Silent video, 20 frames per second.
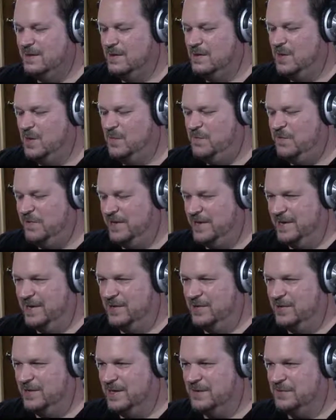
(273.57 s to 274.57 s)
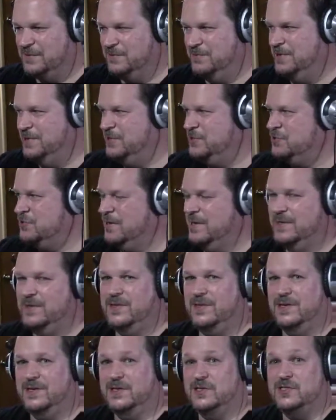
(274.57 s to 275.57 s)
Hopefully I don't have to retry
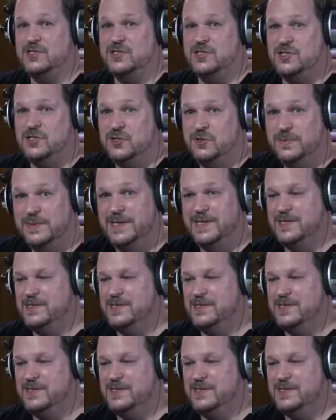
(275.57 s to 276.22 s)
things too many